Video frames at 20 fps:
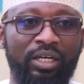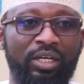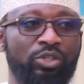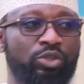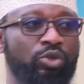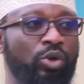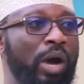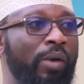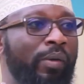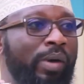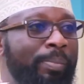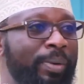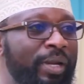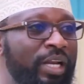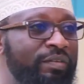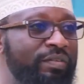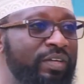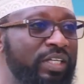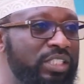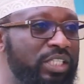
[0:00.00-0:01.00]
So our
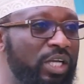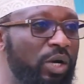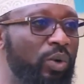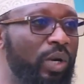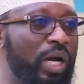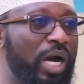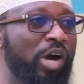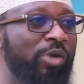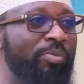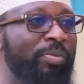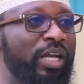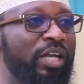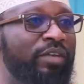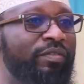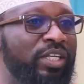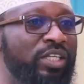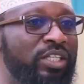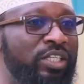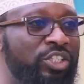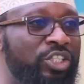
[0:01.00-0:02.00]
belief in Torah, our belief
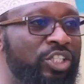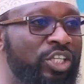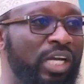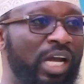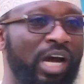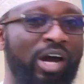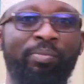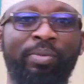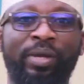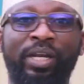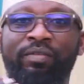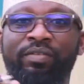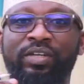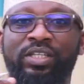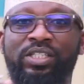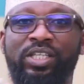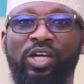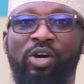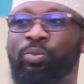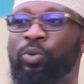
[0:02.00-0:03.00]
in Injil, our belief in
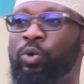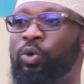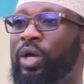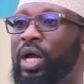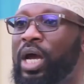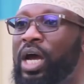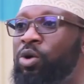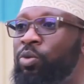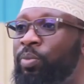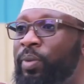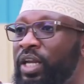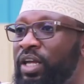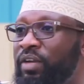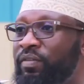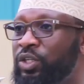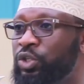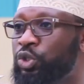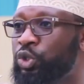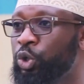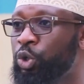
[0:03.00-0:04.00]
Zabur, our belief
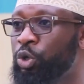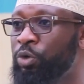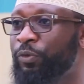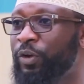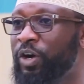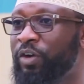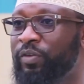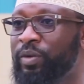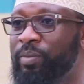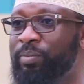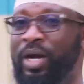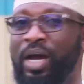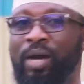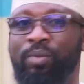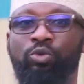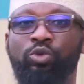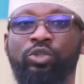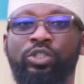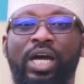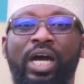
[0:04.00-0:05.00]
in Suhuf of Ibrahim
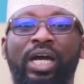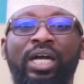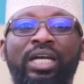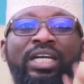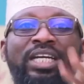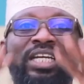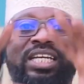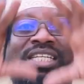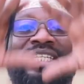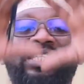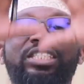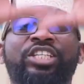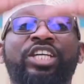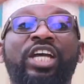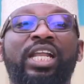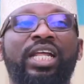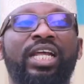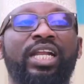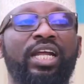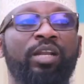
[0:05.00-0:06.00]
Musa is
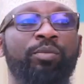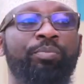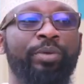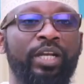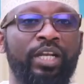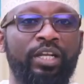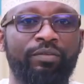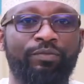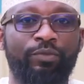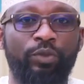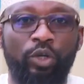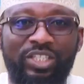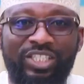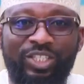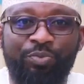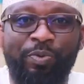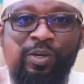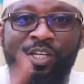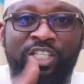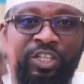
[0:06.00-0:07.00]
general belief, not
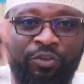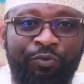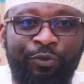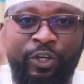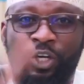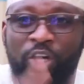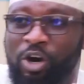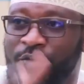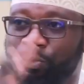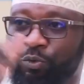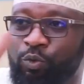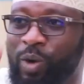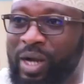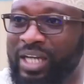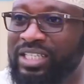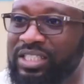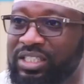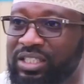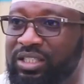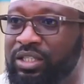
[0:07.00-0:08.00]
specific of
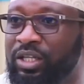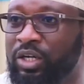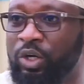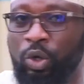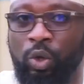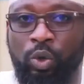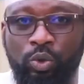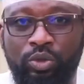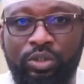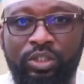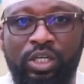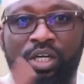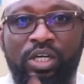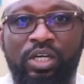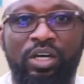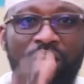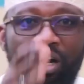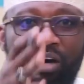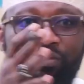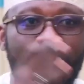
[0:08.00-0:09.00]
what the laws
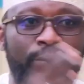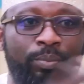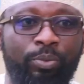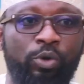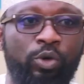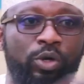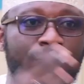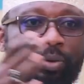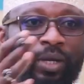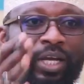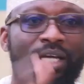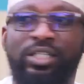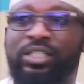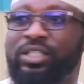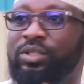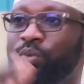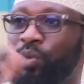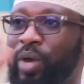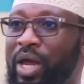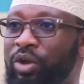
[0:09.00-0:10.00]
of the book,
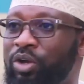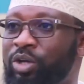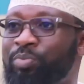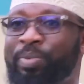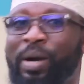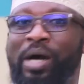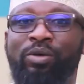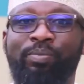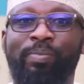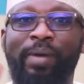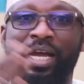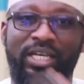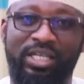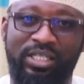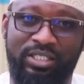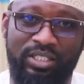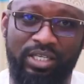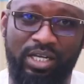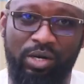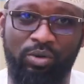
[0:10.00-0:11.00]
because we are not bound by
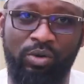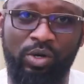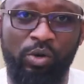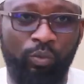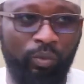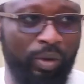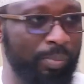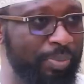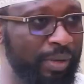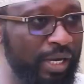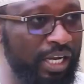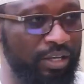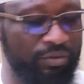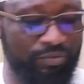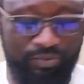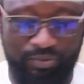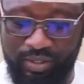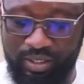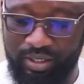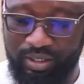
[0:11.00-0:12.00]
it now. We
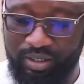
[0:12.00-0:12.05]
believe.